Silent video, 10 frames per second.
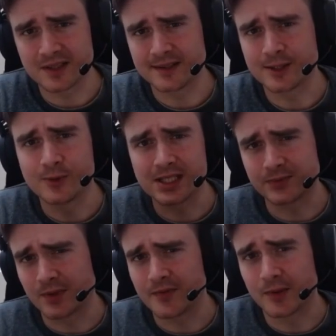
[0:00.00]
he creates
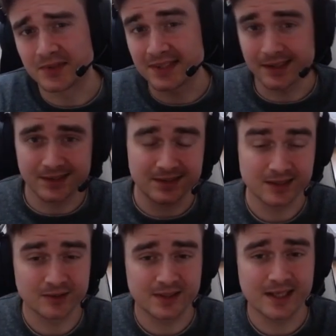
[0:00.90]
one of those seals in
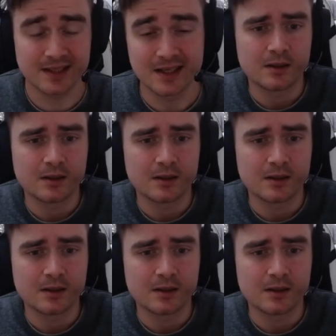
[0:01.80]
your deck.